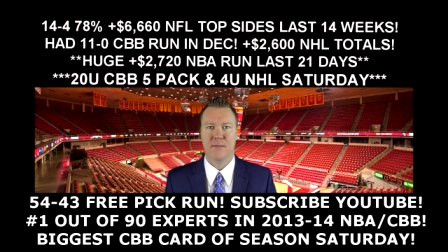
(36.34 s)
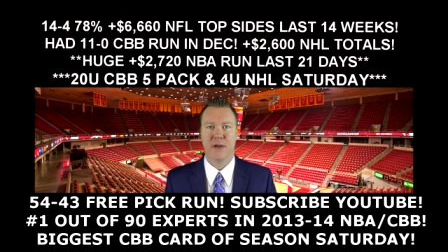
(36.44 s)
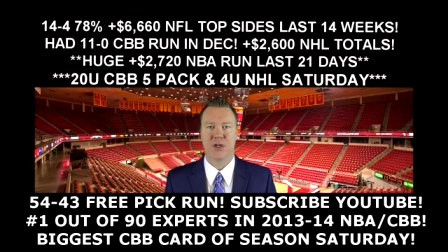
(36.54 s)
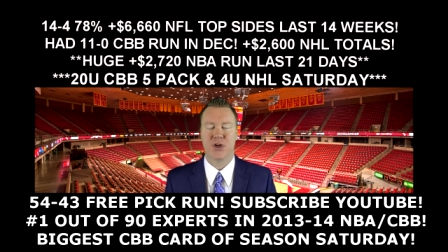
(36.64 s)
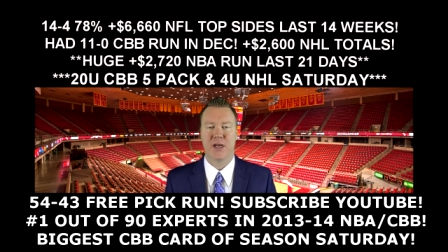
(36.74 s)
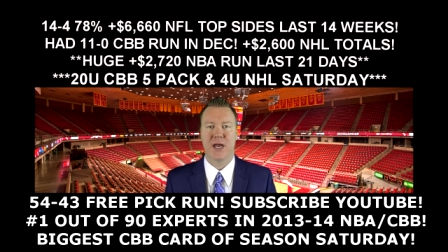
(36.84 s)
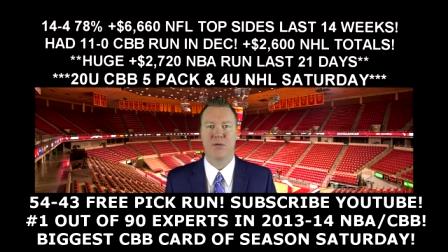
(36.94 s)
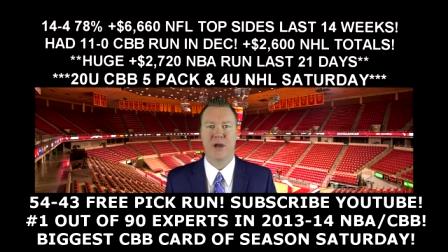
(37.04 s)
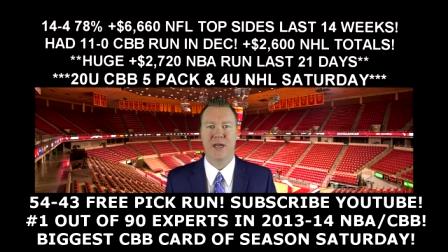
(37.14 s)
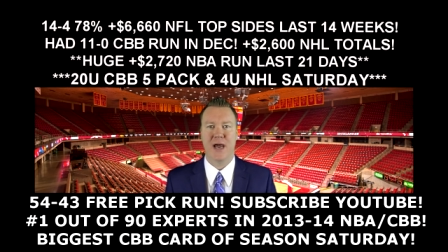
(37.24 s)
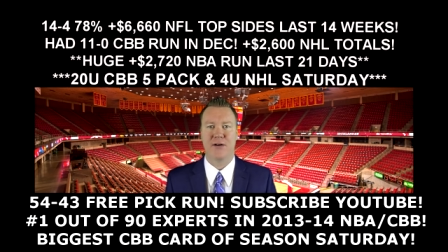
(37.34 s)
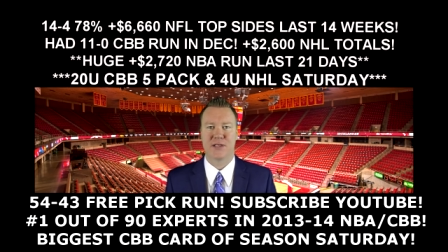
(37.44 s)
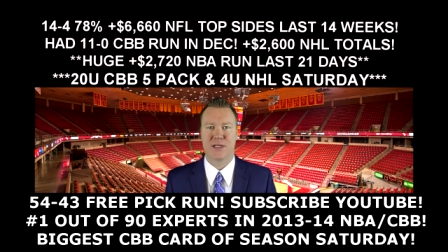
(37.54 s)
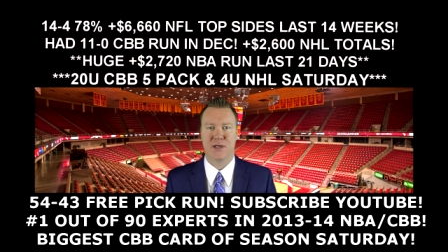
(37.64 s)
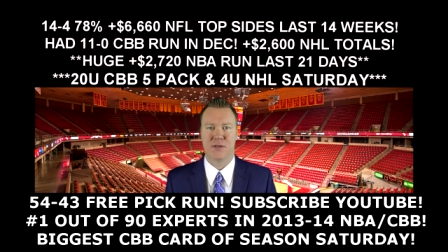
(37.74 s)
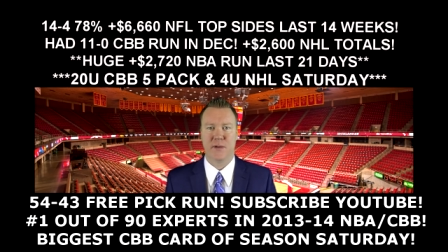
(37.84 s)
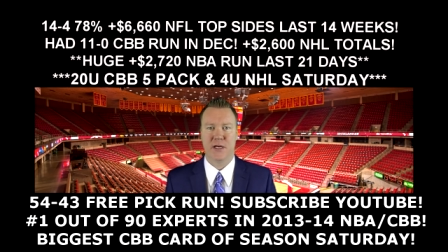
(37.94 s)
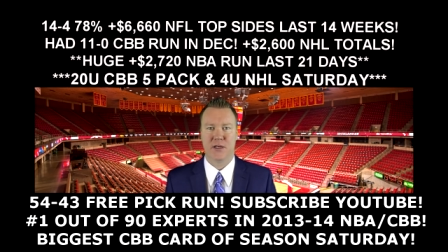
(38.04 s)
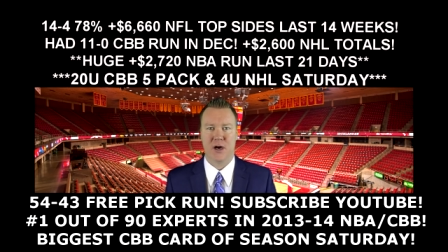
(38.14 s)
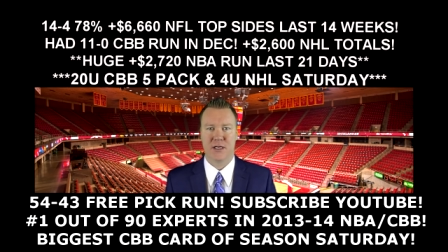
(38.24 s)
Make sure you get it right now exclusively
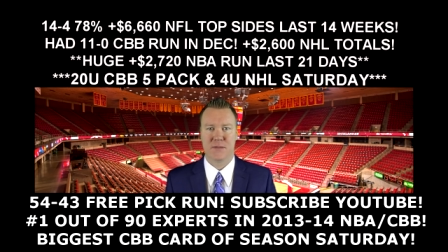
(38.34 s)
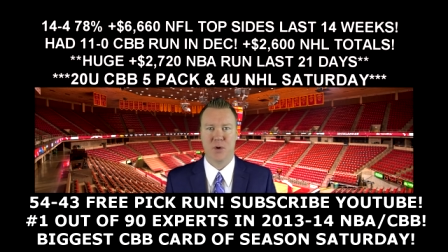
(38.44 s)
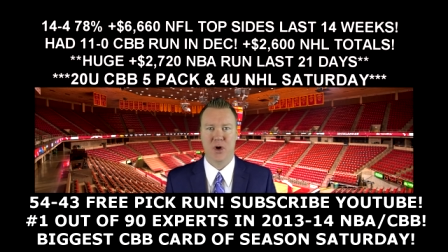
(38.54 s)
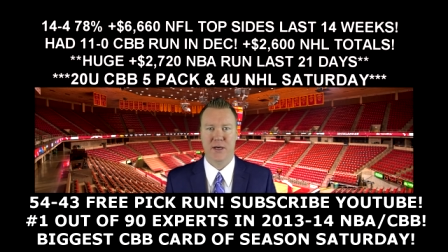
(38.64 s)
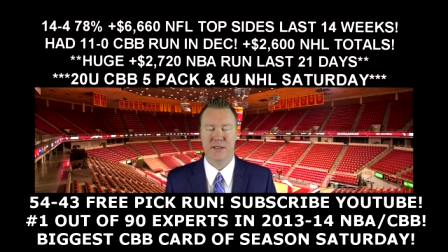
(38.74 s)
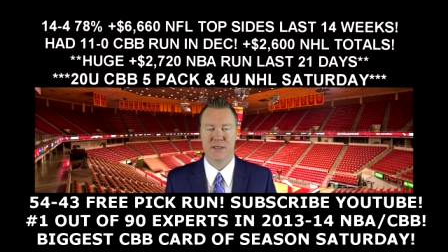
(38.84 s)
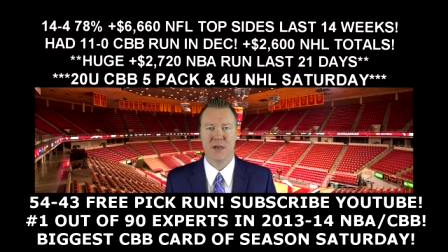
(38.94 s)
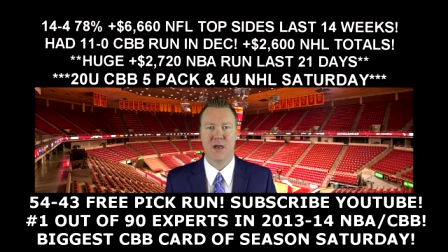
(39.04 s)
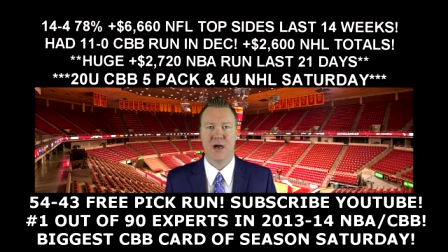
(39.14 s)
at Doc's Sports.